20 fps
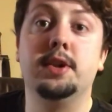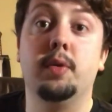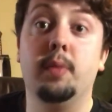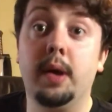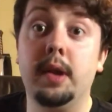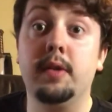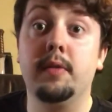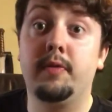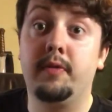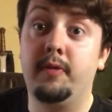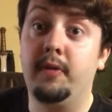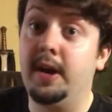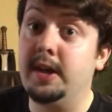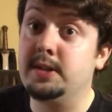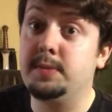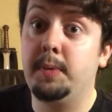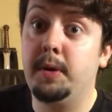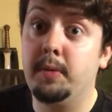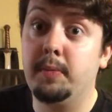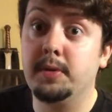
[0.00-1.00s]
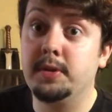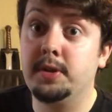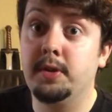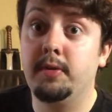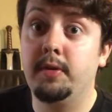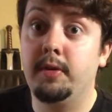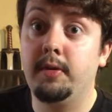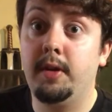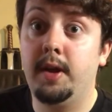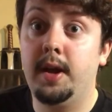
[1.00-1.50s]
whether Phasma will
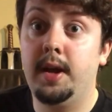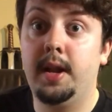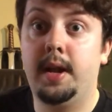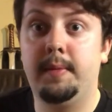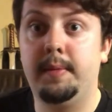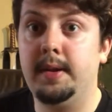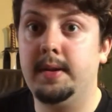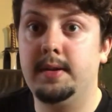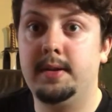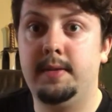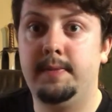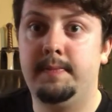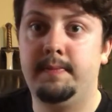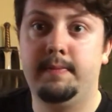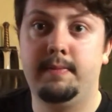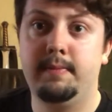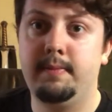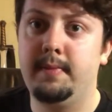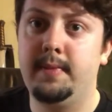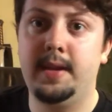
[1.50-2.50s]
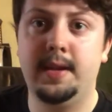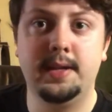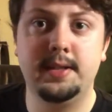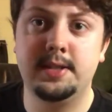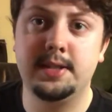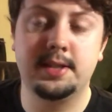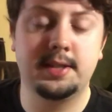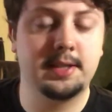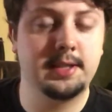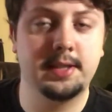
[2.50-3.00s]
return or not, I mean,
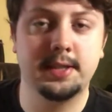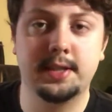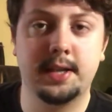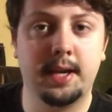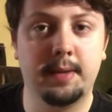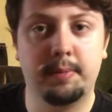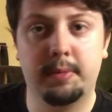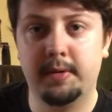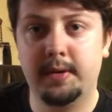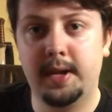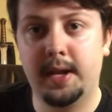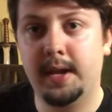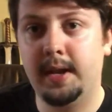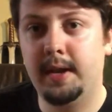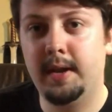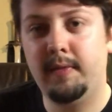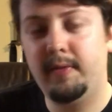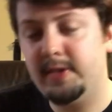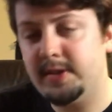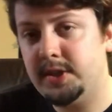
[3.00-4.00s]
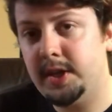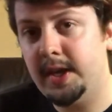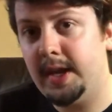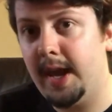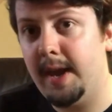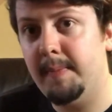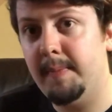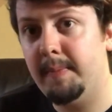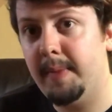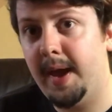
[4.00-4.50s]
just keep her dead. If she
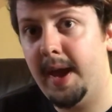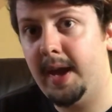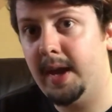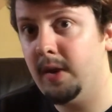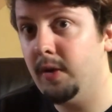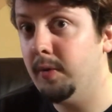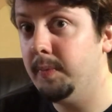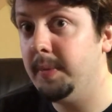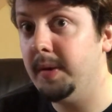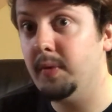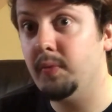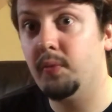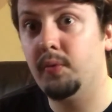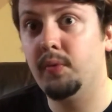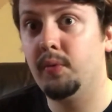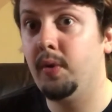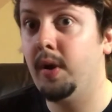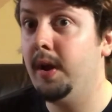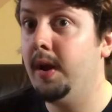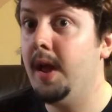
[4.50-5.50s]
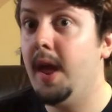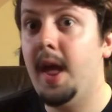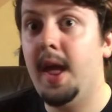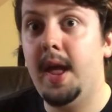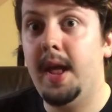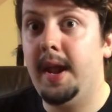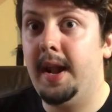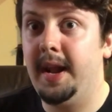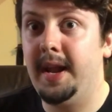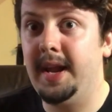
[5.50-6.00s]
came back,
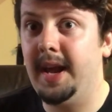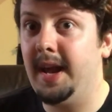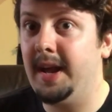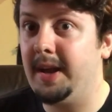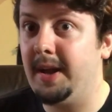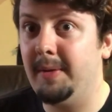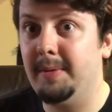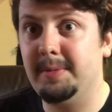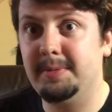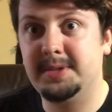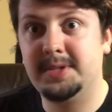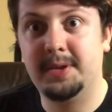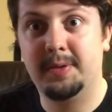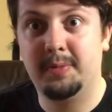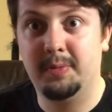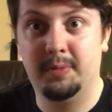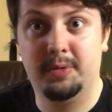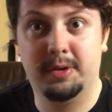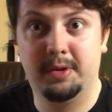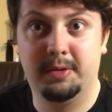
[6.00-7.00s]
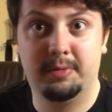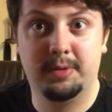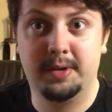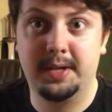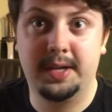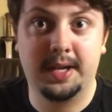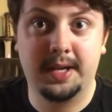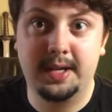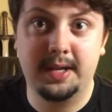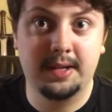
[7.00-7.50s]
it gotta come up with something really
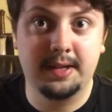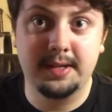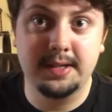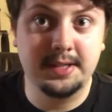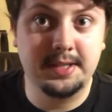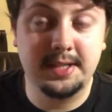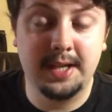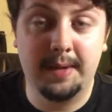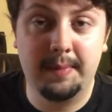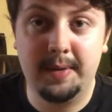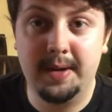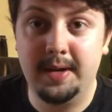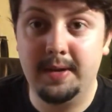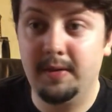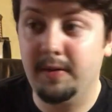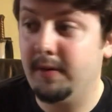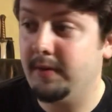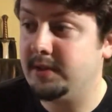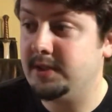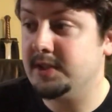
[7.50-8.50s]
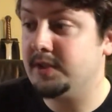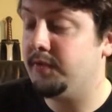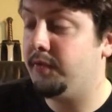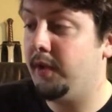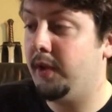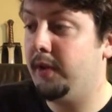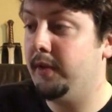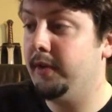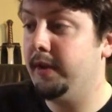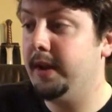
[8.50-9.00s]
ridiculous. I mean, her just
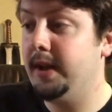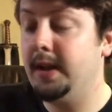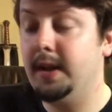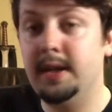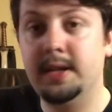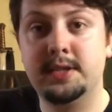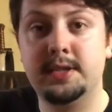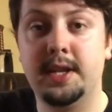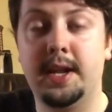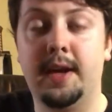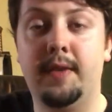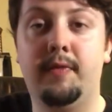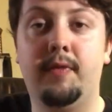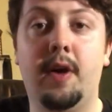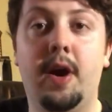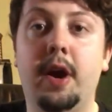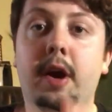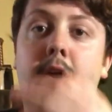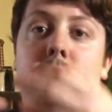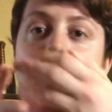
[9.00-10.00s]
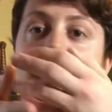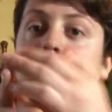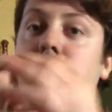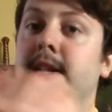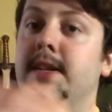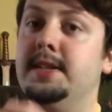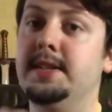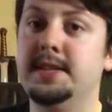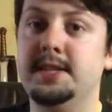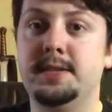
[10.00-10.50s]
falling into that fire,
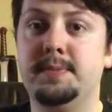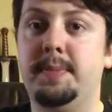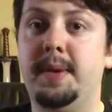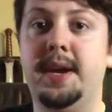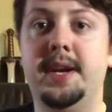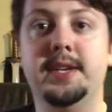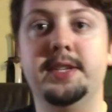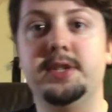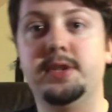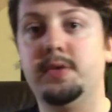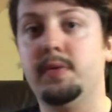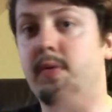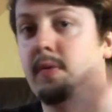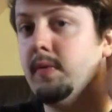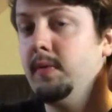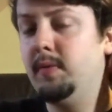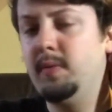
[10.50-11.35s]
into space, or